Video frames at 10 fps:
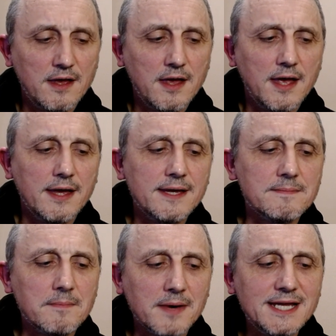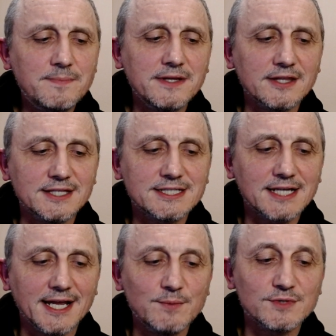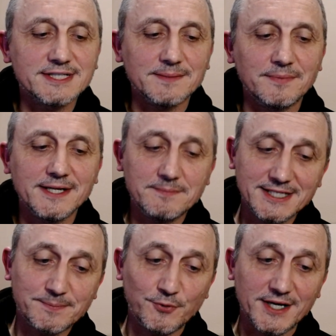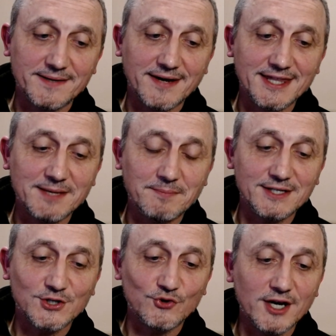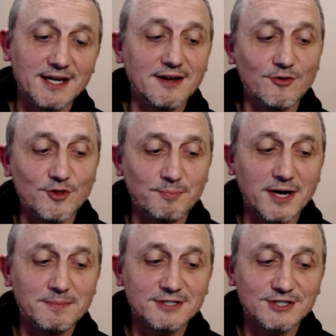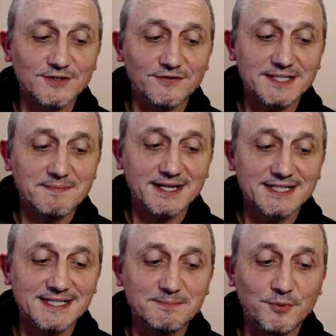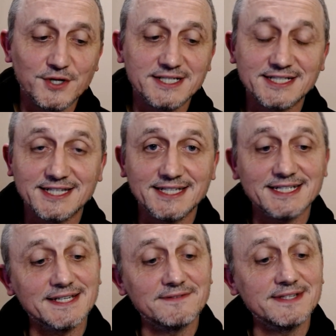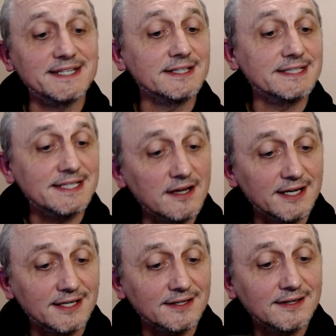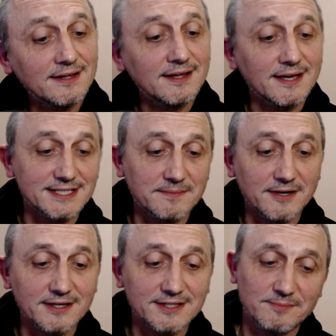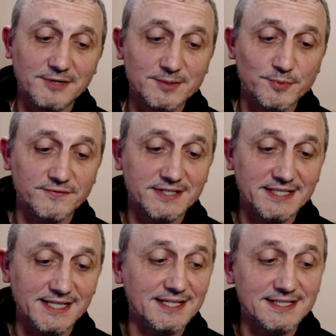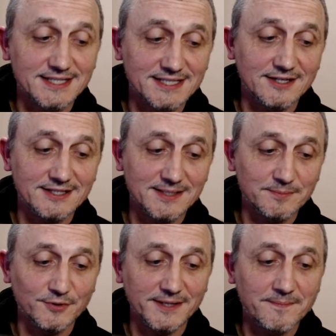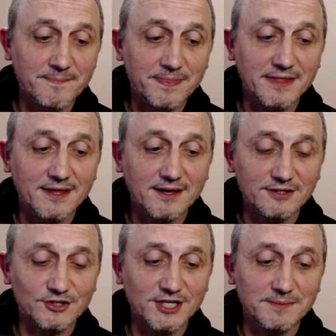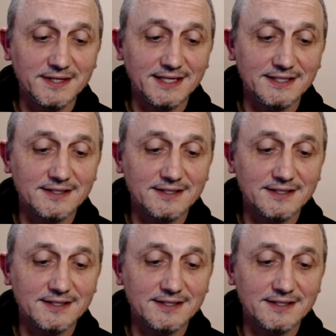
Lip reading: It may be that this claim was simply a misprint, and they meant to write, the publishers of this magazine pointed to the year 1799 as a marked year in Bible prophecy as the starting point, the time of the end.